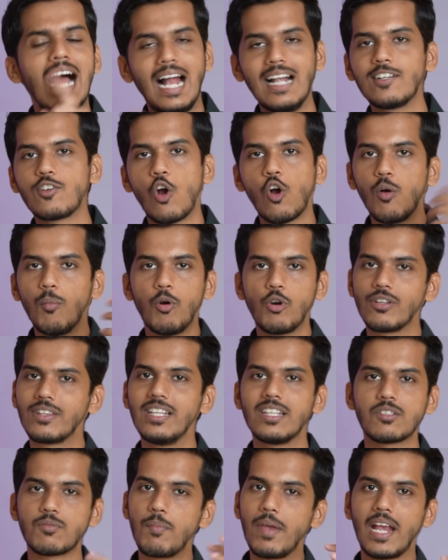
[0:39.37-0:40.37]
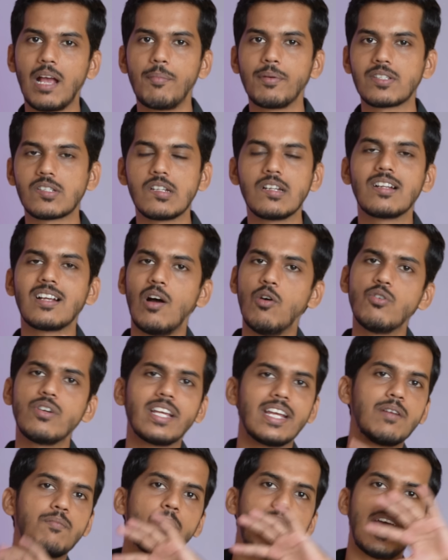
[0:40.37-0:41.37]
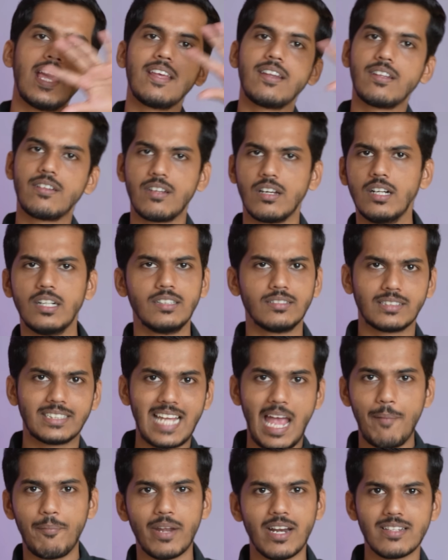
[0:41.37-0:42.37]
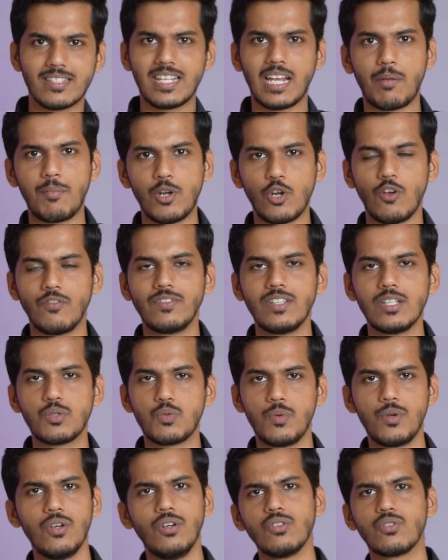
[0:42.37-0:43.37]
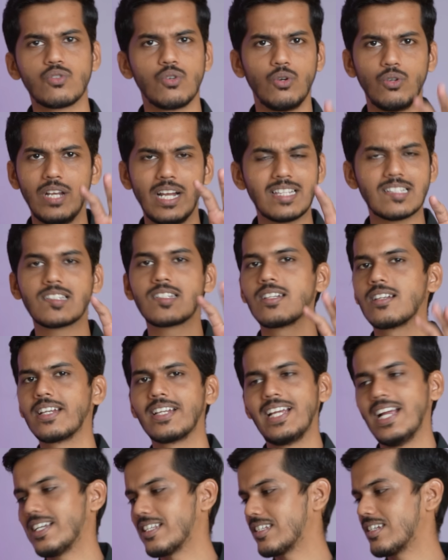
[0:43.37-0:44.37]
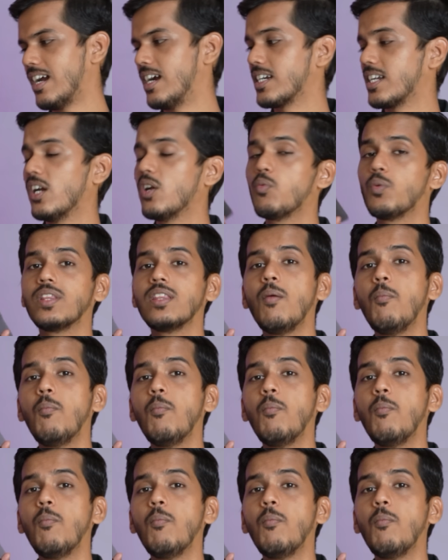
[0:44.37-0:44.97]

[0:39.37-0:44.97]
I'll talk about this megapixel count in my camera segment of this video. So let's get started with